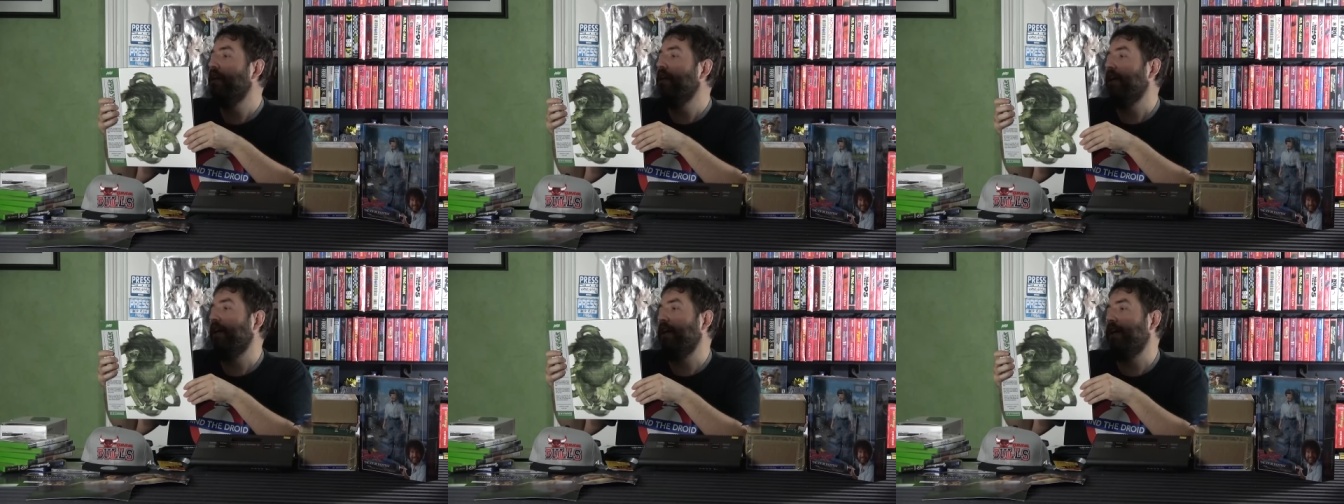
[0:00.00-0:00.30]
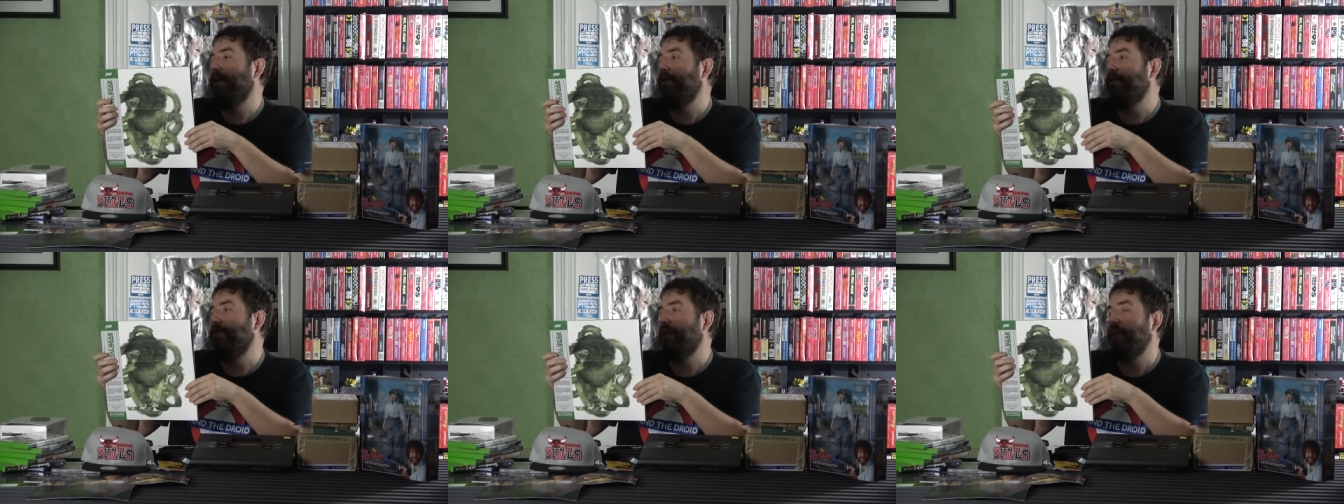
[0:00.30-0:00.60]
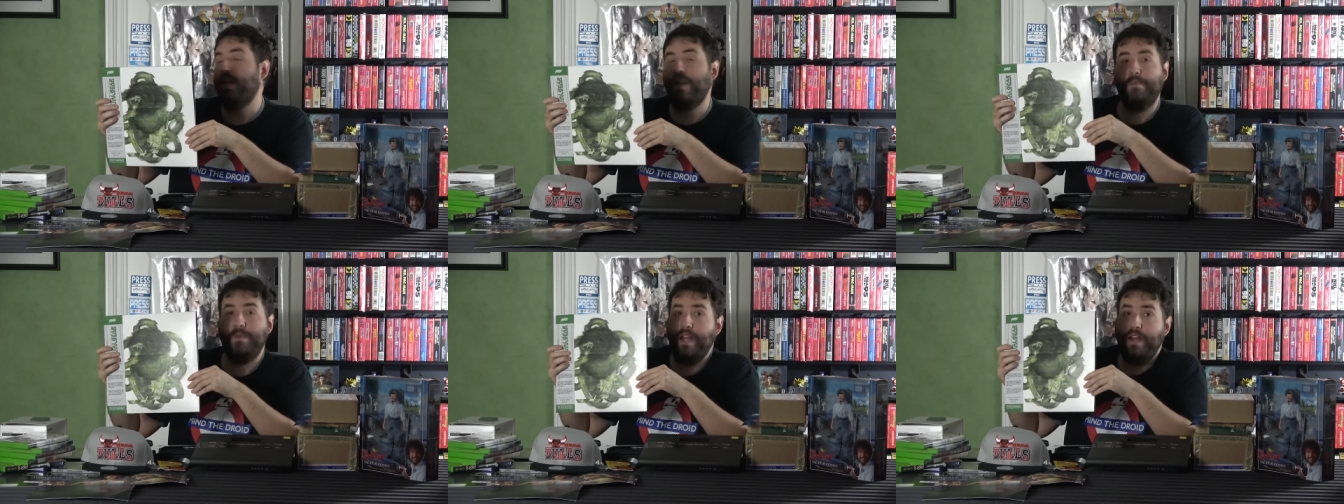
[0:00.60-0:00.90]
Um,
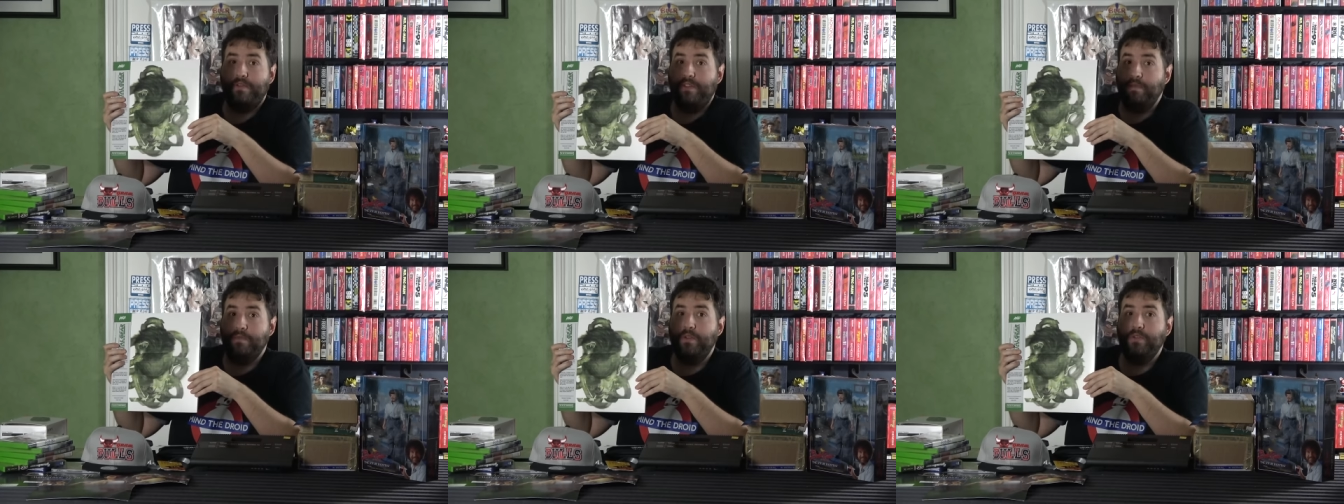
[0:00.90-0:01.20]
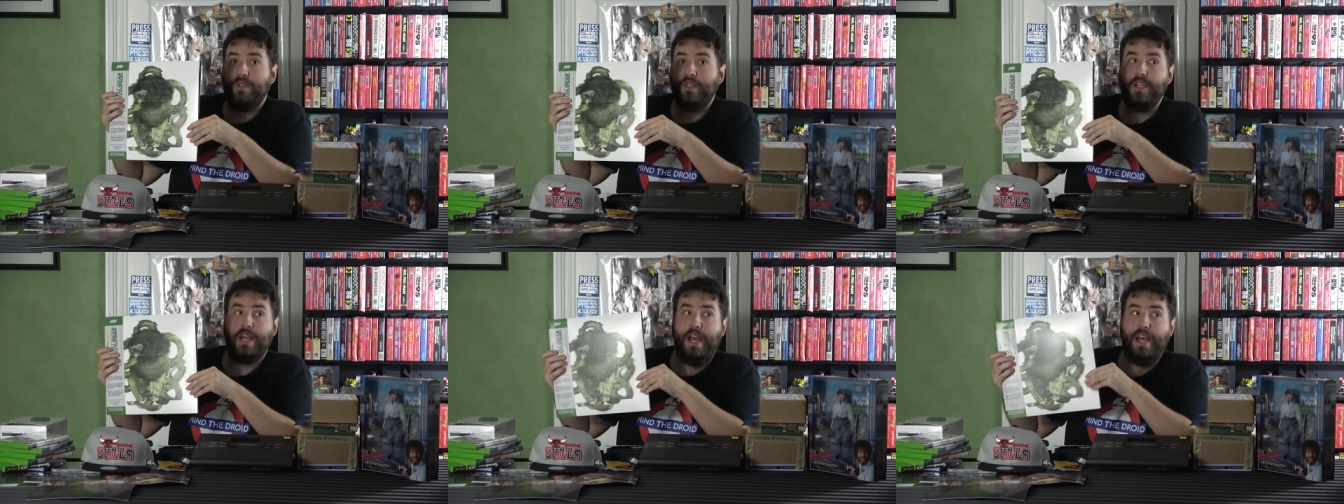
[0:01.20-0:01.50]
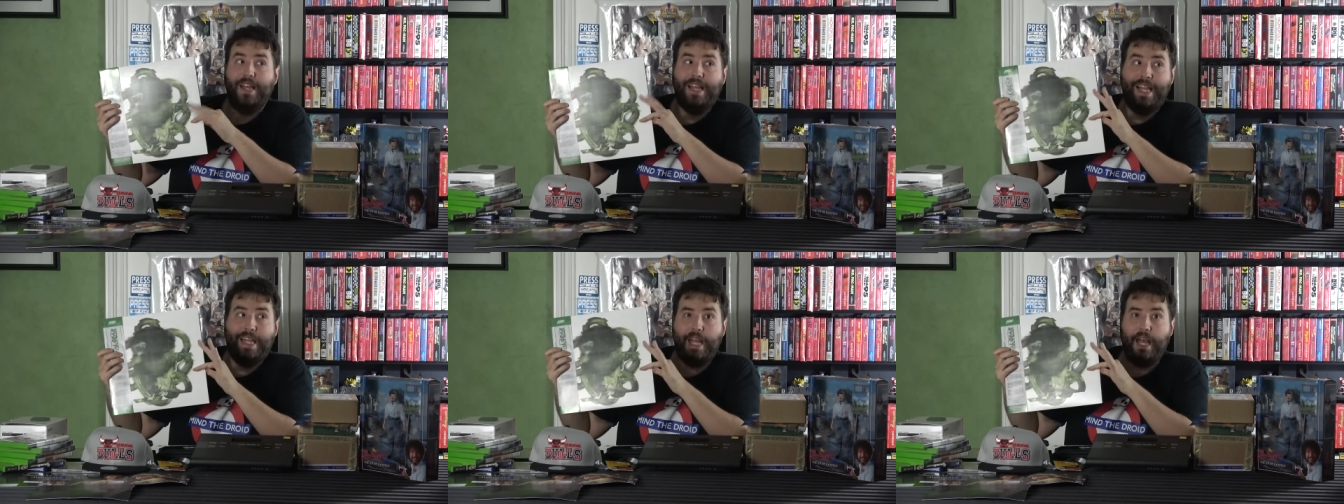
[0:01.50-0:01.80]
and I'm not even a music
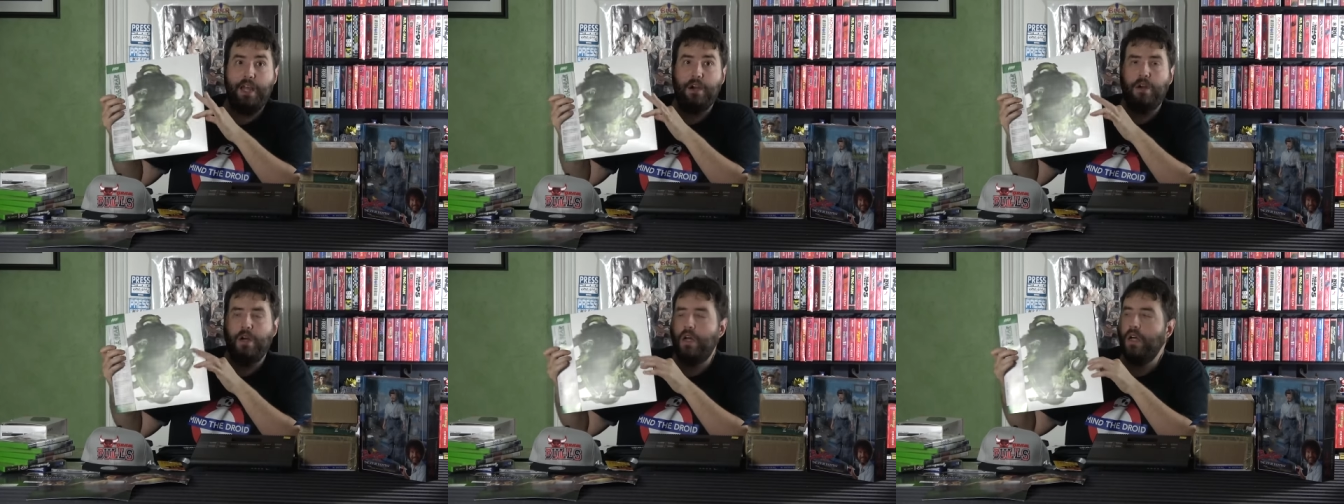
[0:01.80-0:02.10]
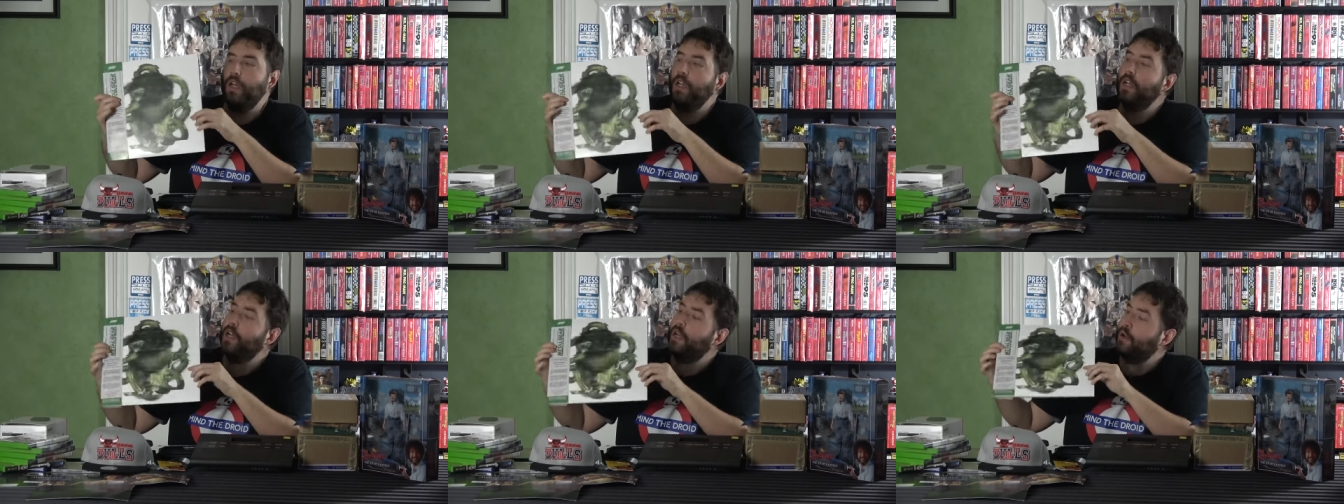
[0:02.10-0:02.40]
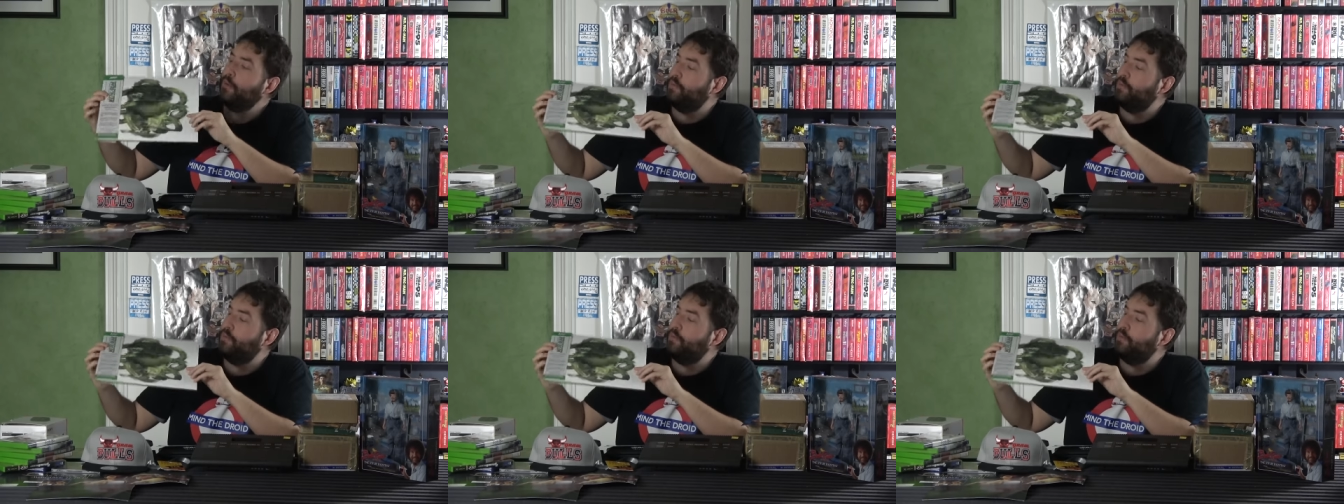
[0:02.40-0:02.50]
guy like at all,